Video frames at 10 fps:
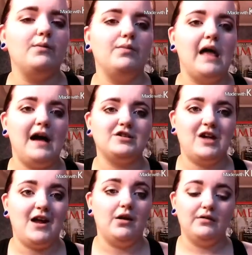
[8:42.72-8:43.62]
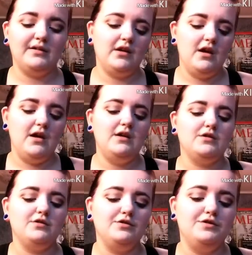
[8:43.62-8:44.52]
when black shadows
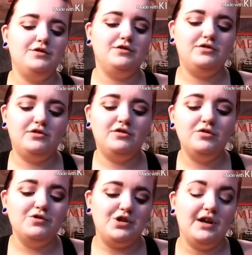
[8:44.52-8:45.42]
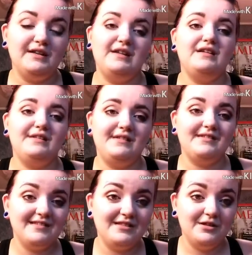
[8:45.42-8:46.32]
do justice
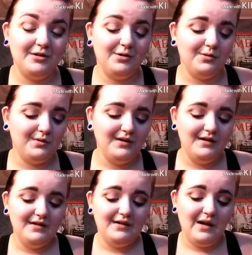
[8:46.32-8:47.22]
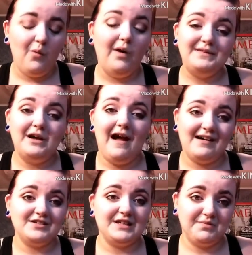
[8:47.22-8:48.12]
to what they're
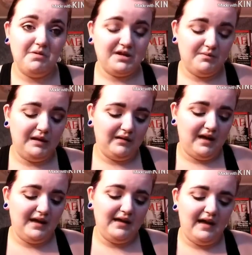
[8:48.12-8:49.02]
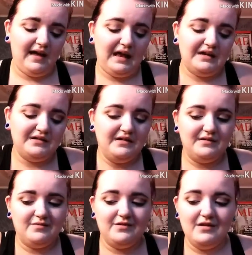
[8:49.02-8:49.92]
actually supposed to be like, and
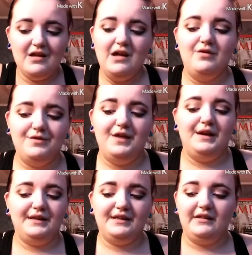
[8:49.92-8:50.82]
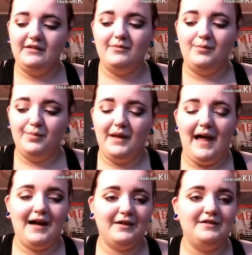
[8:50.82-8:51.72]
this
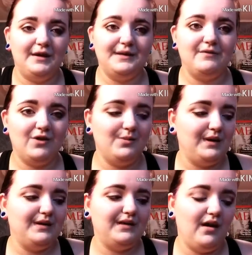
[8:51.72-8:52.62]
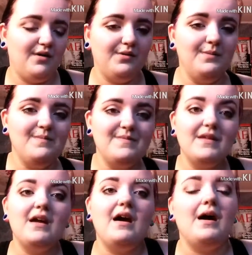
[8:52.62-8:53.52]
black does it for me. So,
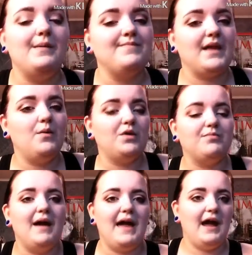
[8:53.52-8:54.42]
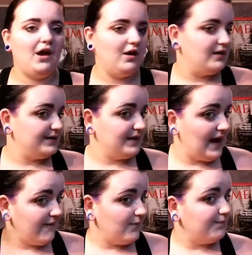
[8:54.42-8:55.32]
and with my hair, because I
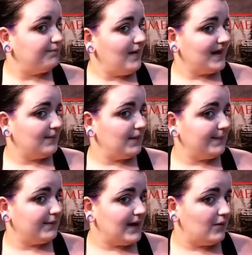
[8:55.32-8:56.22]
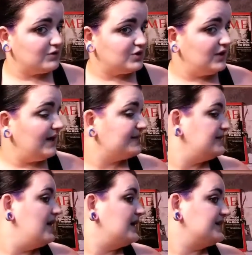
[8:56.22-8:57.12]
have it black and purple now, which you guys did
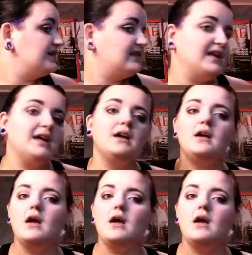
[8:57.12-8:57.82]
not get to see,